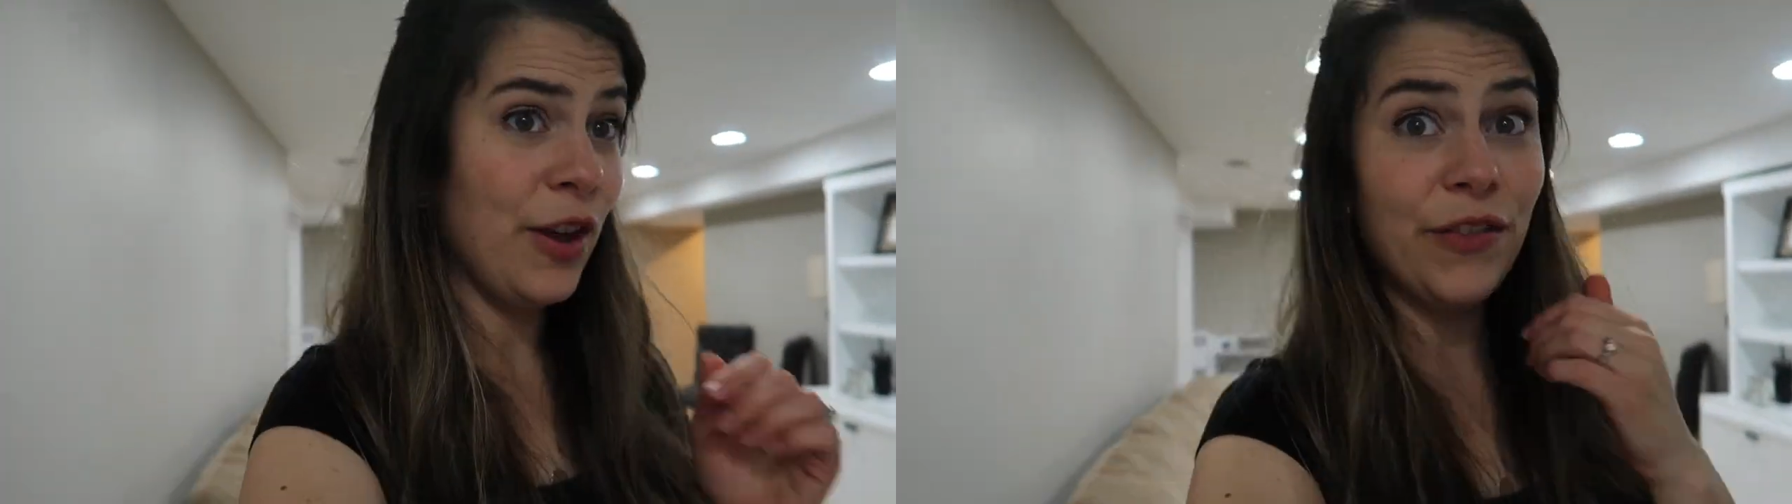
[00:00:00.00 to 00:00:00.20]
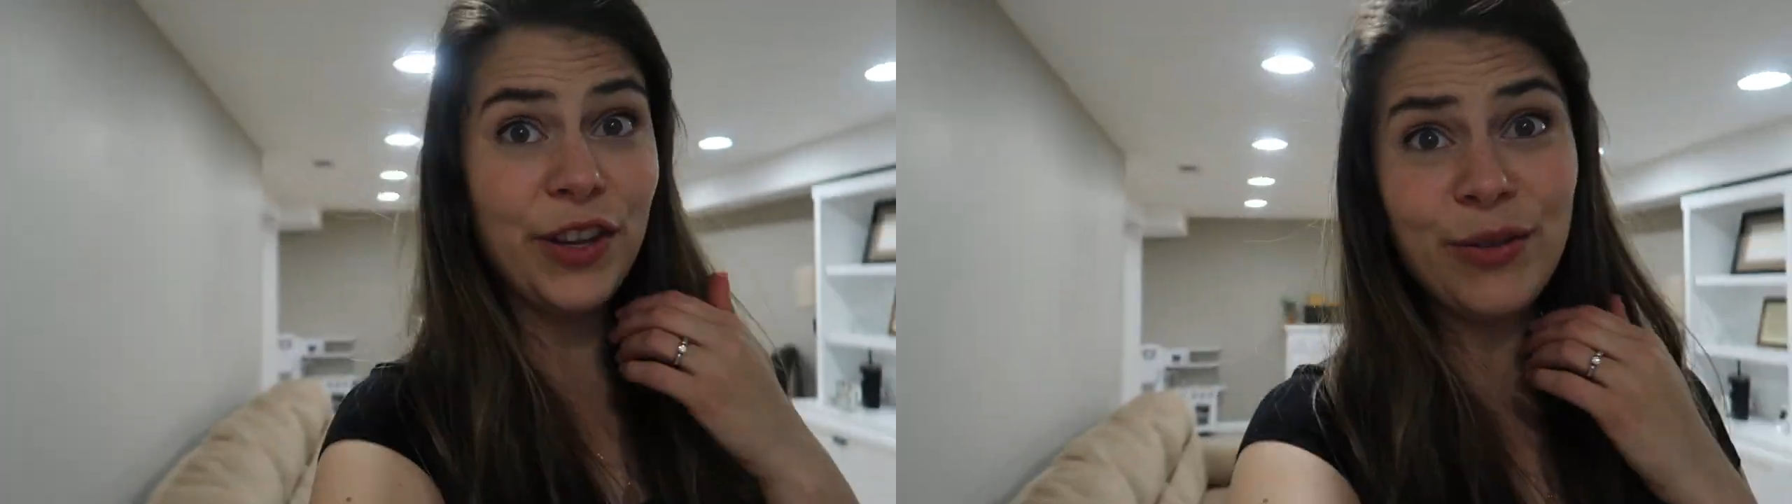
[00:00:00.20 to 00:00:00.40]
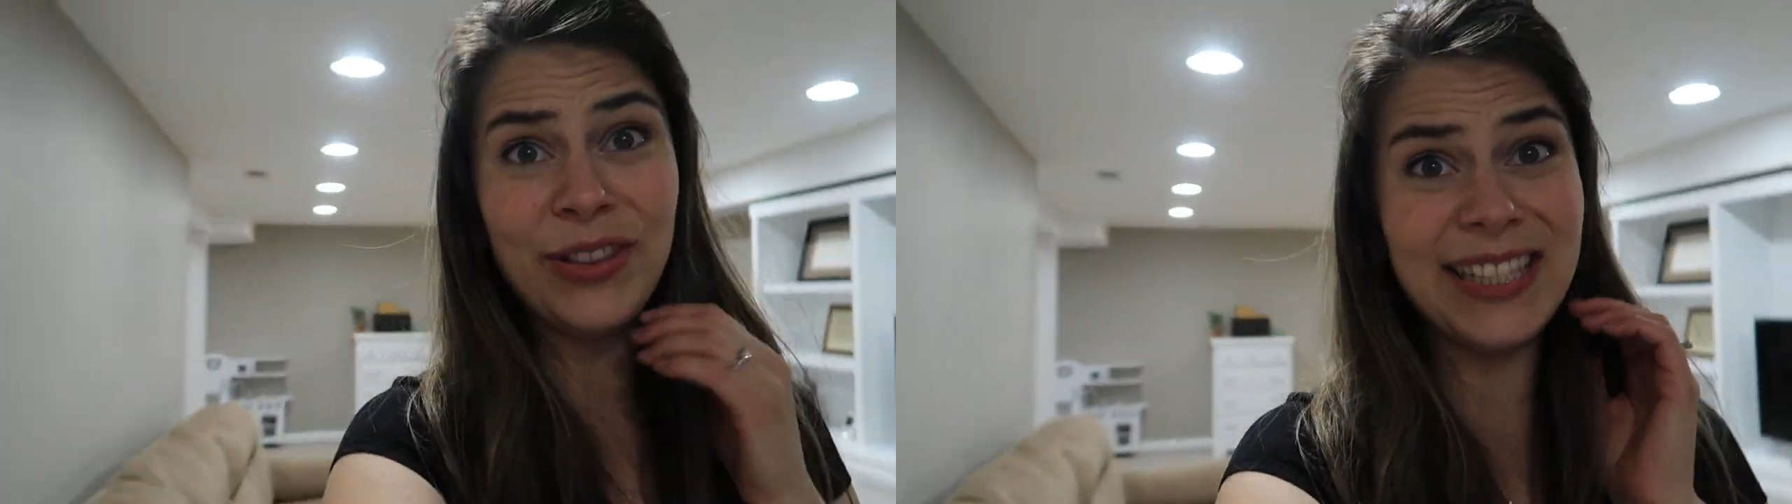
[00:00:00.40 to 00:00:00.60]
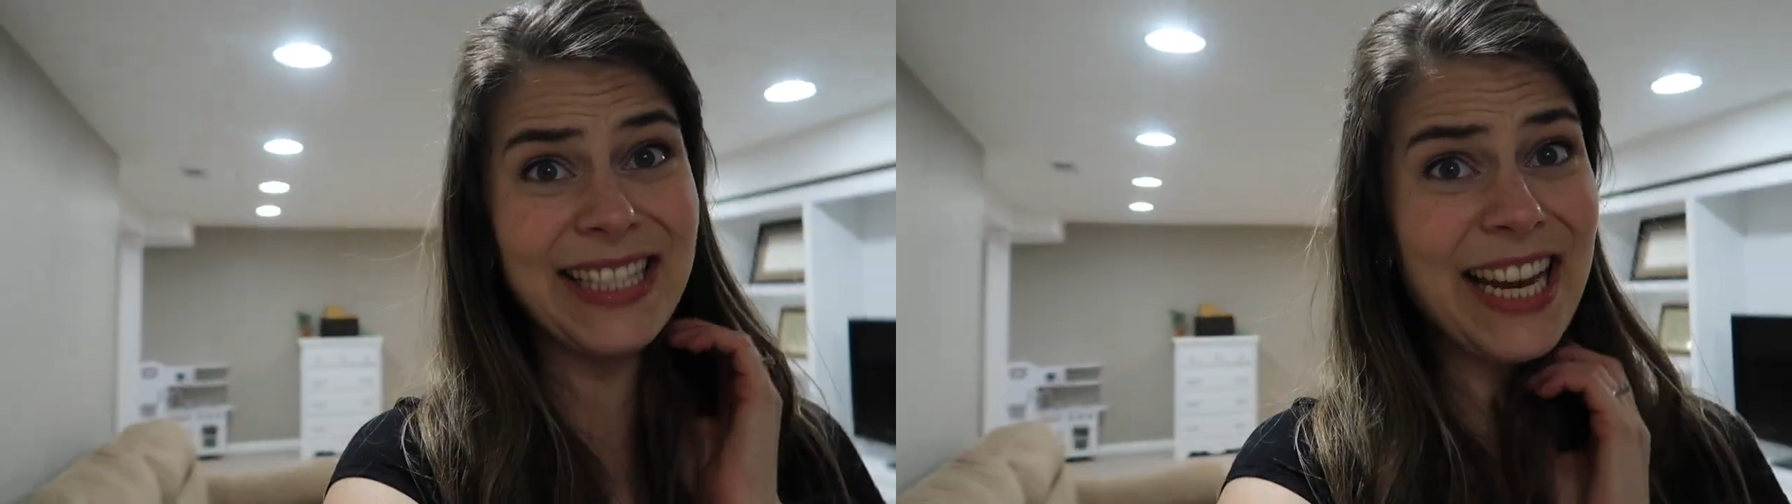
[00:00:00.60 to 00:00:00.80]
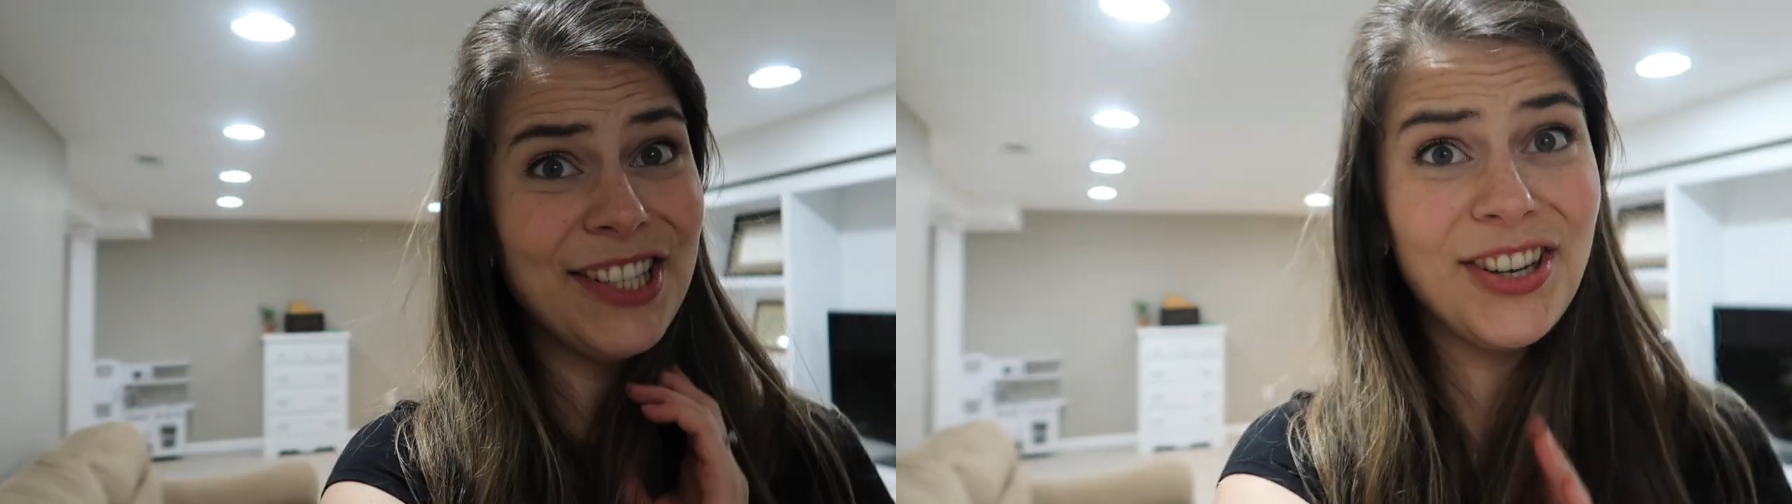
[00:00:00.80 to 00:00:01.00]
Phew, this
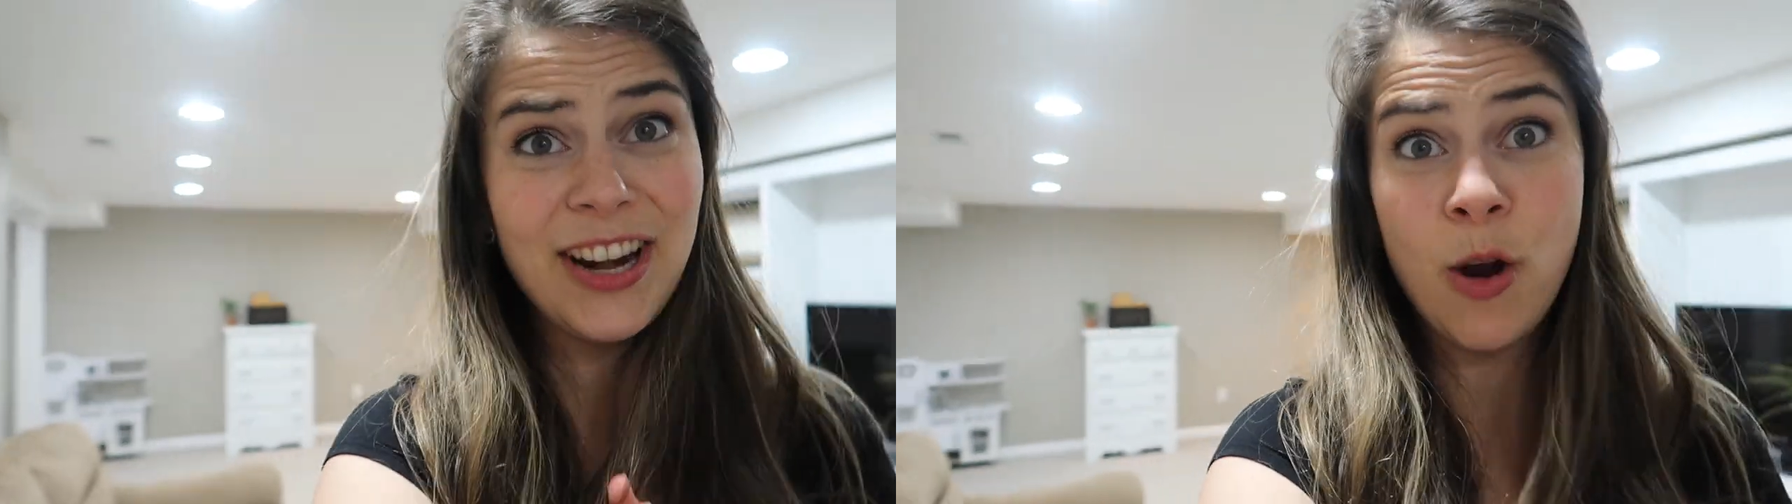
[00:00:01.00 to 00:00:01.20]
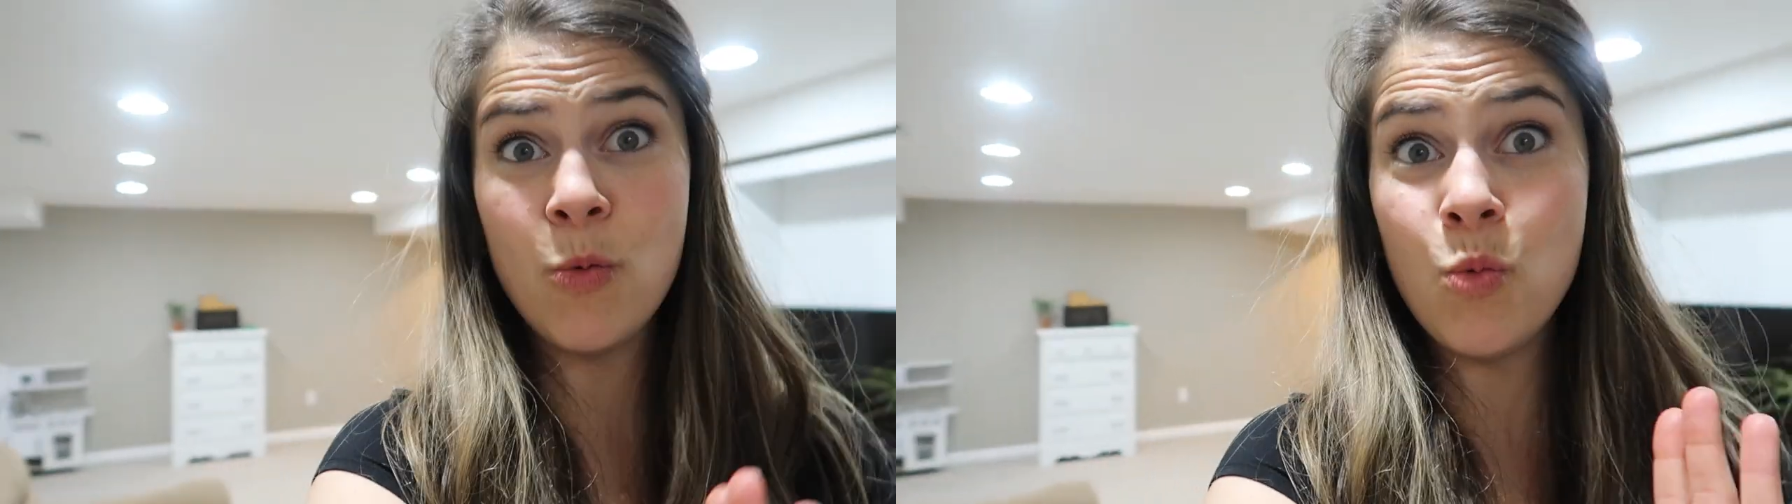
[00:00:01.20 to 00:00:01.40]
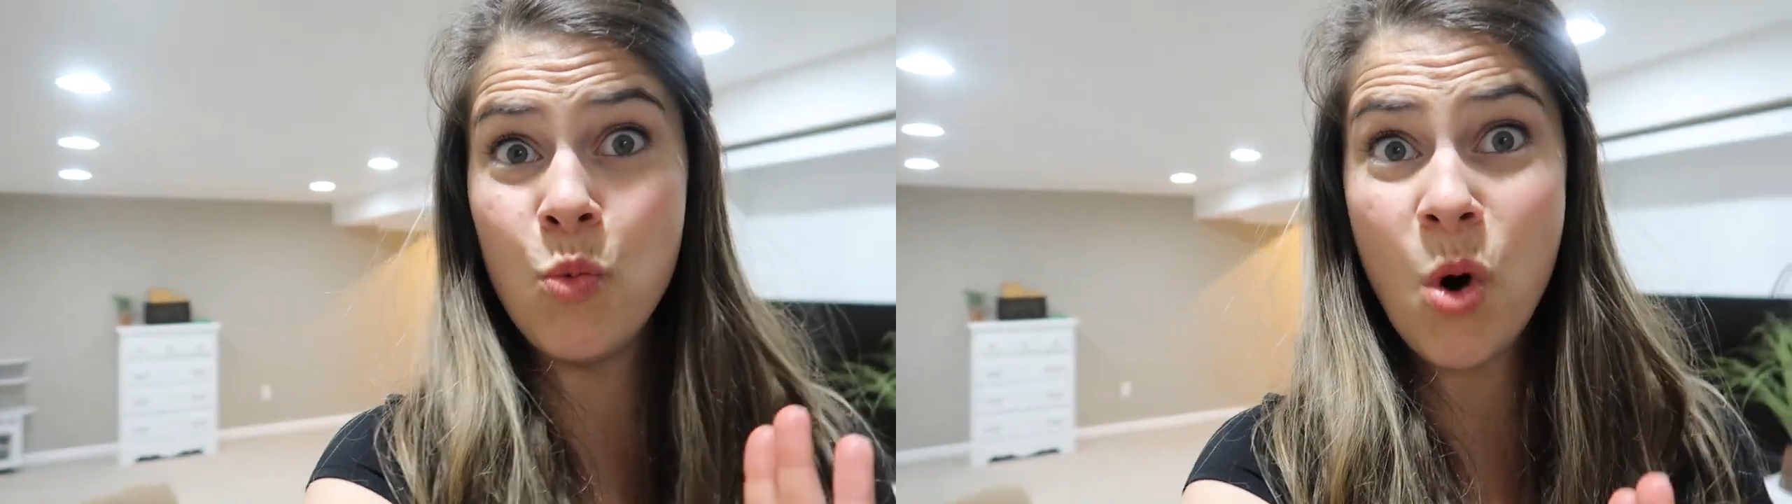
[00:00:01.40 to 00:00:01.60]
day is turning out